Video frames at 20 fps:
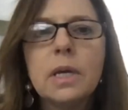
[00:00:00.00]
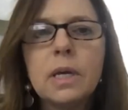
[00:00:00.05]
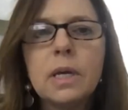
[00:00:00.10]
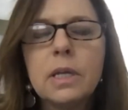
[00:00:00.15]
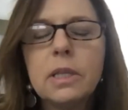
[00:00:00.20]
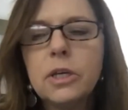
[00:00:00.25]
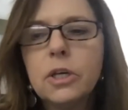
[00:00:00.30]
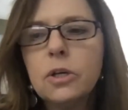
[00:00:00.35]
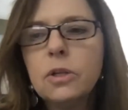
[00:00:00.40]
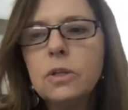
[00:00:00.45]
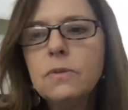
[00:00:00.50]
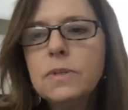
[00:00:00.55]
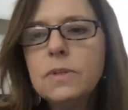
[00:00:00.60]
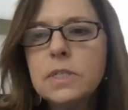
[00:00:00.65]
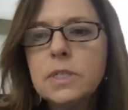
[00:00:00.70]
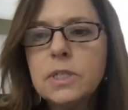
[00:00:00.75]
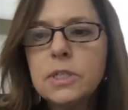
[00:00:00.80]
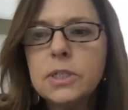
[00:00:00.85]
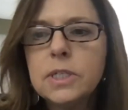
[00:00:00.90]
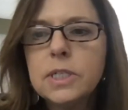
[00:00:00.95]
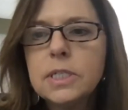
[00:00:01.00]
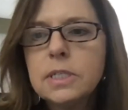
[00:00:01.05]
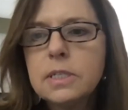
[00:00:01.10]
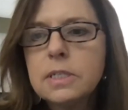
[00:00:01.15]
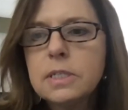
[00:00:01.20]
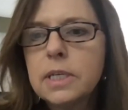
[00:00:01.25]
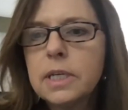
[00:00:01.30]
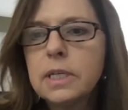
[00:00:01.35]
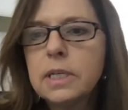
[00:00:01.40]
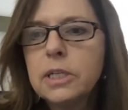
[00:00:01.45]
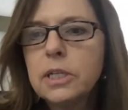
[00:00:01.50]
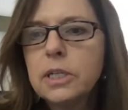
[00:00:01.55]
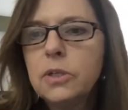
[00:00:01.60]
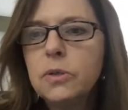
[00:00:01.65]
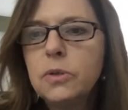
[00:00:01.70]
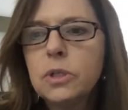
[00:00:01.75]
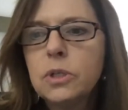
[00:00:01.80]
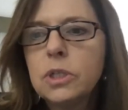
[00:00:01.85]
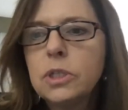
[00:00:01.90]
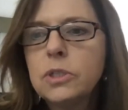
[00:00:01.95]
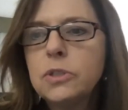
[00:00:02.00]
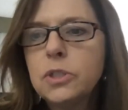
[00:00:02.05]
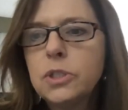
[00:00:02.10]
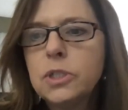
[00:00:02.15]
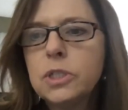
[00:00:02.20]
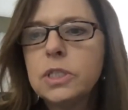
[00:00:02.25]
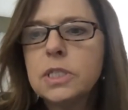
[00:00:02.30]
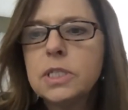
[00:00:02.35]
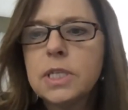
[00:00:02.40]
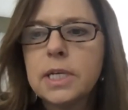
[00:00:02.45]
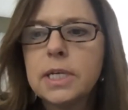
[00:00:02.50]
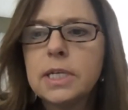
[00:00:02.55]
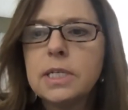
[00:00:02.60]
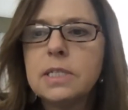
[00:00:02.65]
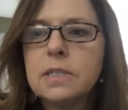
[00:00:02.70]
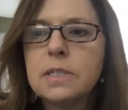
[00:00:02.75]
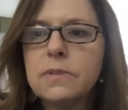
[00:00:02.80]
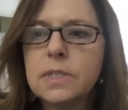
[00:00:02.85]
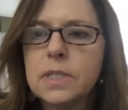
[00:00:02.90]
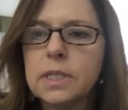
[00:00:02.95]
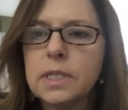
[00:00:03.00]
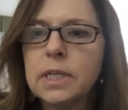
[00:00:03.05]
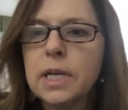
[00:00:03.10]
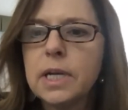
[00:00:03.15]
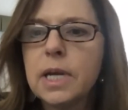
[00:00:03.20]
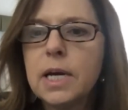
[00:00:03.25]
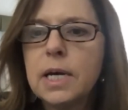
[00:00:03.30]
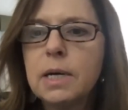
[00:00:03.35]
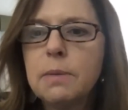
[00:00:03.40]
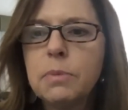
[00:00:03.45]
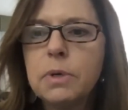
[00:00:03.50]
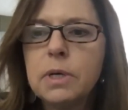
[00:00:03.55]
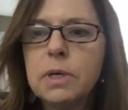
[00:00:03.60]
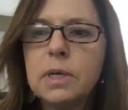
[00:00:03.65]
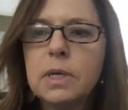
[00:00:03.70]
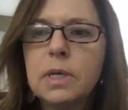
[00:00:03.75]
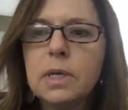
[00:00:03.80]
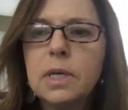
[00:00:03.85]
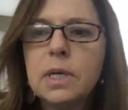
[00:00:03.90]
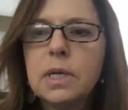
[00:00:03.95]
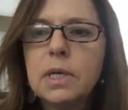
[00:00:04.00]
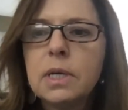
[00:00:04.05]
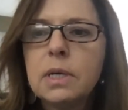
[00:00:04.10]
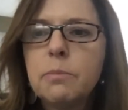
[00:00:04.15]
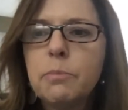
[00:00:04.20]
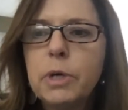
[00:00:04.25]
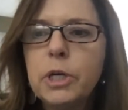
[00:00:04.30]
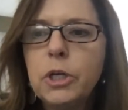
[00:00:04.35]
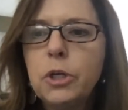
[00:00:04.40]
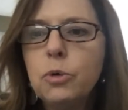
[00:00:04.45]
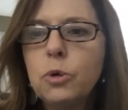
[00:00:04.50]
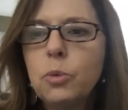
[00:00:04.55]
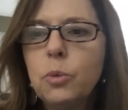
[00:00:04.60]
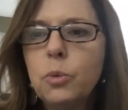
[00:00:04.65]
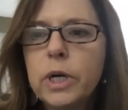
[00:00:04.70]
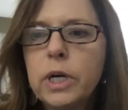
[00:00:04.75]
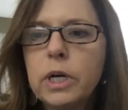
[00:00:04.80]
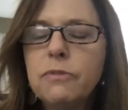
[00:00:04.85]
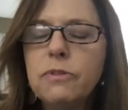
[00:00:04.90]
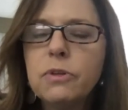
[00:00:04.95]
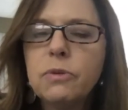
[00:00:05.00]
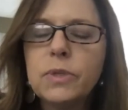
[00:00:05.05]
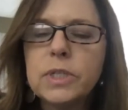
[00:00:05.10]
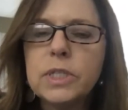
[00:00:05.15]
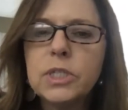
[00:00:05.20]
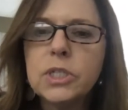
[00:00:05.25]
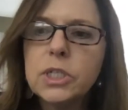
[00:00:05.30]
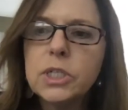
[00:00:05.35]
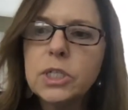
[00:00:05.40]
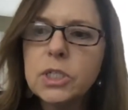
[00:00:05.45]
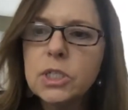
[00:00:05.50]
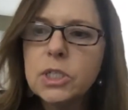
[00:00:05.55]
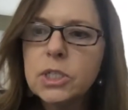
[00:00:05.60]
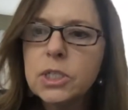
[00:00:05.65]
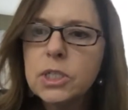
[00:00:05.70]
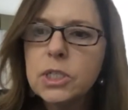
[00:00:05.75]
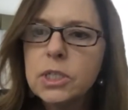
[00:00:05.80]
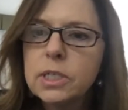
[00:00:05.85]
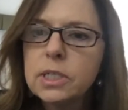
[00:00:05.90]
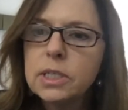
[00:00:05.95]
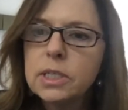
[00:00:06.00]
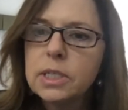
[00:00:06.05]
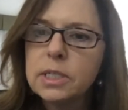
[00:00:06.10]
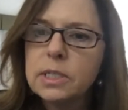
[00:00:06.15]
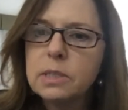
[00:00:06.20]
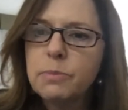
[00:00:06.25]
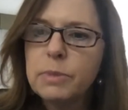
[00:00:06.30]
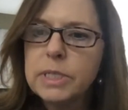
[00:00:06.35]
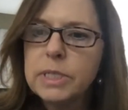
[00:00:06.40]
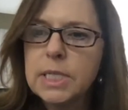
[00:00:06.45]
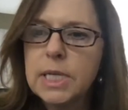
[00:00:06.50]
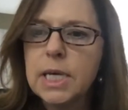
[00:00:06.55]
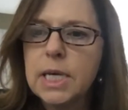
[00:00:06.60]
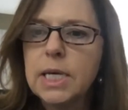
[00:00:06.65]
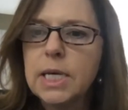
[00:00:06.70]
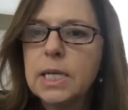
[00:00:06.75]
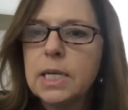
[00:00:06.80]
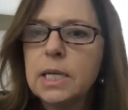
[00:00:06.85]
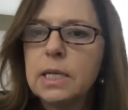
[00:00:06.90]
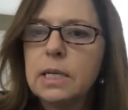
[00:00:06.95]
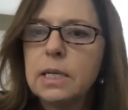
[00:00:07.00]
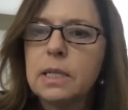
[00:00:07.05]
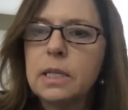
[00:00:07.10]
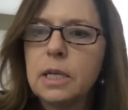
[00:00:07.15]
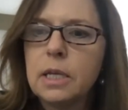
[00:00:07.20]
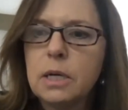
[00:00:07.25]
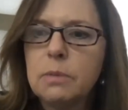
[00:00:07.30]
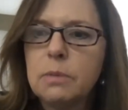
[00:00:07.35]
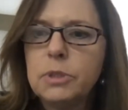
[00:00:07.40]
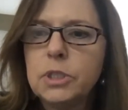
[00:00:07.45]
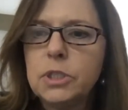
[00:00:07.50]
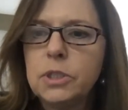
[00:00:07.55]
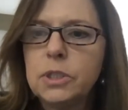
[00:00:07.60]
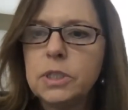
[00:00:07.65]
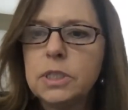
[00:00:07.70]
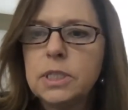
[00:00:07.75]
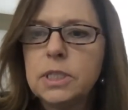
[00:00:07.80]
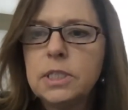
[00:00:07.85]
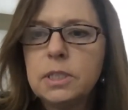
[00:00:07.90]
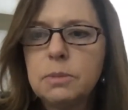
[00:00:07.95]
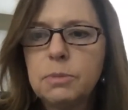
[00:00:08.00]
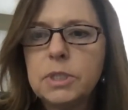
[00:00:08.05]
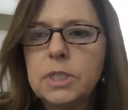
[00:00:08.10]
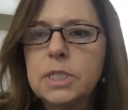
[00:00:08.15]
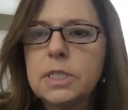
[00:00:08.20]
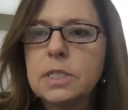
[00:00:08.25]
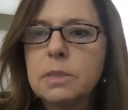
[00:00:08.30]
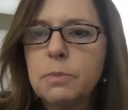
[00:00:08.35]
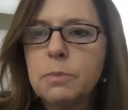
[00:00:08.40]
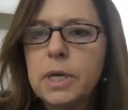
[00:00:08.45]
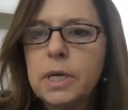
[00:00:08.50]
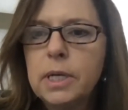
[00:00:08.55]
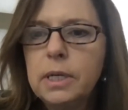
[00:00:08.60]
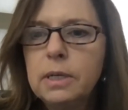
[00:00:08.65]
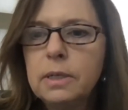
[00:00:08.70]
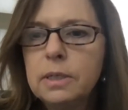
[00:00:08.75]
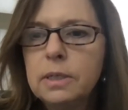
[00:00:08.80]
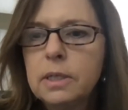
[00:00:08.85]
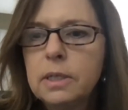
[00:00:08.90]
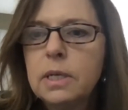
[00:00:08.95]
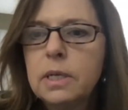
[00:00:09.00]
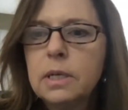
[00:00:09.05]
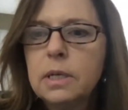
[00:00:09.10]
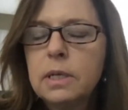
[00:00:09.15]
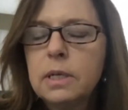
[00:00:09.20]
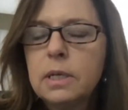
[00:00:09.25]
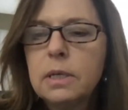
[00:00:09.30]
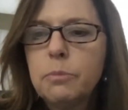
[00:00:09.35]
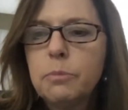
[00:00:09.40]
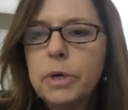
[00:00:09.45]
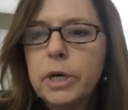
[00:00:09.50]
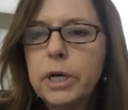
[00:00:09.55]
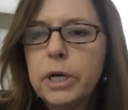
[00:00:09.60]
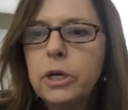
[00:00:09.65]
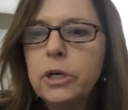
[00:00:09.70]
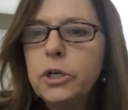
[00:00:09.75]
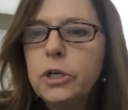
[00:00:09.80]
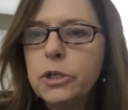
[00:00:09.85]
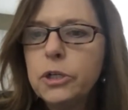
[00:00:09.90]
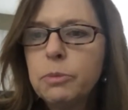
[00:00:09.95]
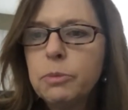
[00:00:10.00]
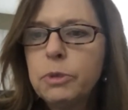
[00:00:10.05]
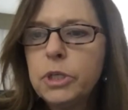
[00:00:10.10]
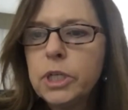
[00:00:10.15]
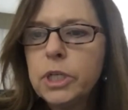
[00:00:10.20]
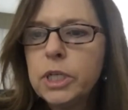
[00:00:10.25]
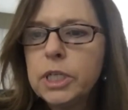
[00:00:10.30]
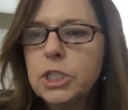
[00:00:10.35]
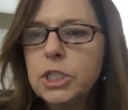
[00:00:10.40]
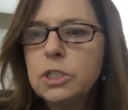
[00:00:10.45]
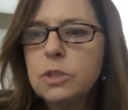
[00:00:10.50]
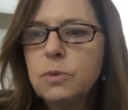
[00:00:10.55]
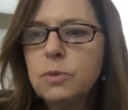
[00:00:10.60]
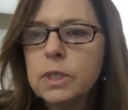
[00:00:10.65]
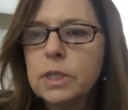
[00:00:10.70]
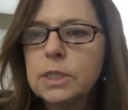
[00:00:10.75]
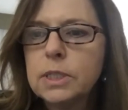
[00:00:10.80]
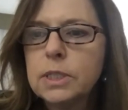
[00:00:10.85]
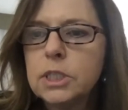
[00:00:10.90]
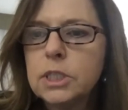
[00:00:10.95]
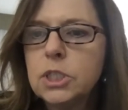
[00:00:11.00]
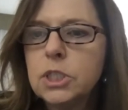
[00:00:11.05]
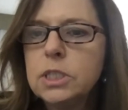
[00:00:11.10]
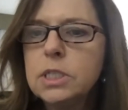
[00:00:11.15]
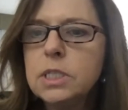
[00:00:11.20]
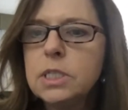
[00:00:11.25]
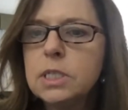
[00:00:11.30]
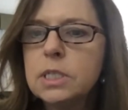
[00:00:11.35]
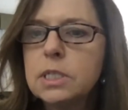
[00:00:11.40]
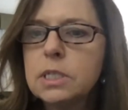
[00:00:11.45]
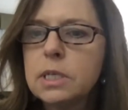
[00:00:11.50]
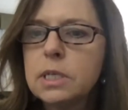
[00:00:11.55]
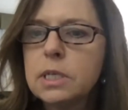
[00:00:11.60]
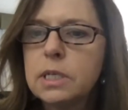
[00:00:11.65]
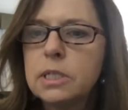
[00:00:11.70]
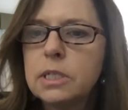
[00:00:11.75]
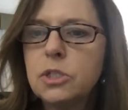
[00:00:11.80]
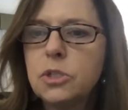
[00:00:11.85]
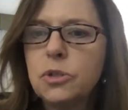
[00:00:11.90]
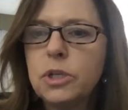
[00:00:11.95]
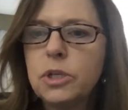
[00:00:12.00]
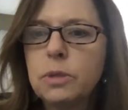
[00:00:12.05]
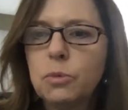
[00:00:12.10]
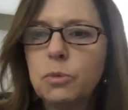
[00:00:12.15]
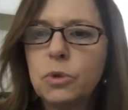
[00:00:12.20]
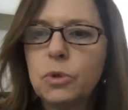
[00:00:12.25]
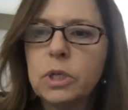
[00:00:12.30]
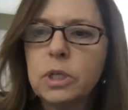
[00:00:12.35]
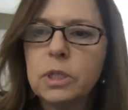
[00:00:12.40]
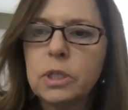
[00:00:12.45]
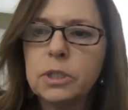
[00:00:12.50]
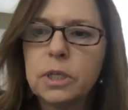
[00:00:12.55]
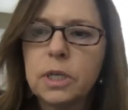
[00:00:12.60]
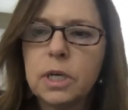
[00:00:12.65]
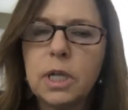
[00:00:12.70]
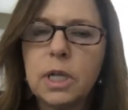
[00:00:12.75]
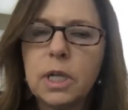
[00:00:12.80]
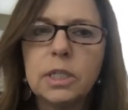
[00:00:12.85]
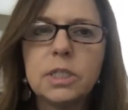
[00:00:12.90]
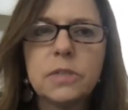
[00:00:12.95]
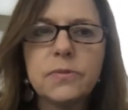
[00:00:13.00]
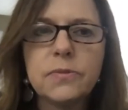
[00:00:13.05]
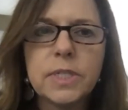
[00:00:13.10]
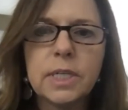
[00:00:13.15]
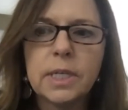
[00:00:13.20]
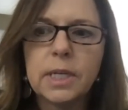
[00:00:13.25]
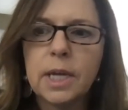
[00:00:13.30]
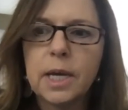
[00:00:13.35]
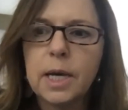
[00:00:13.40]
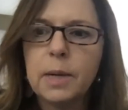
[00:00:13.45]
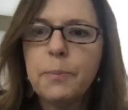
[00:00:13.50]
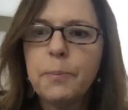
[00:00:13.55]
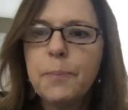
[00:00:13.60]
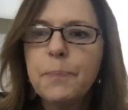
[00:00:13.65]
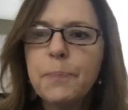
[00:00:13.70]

And the goal of the series is getting you closer to the science of SYNGAP, make you aware of the research that has been done and the opportunities to participate, empower your communications with clinicians, as you get more clear knowledge of SYNGAP.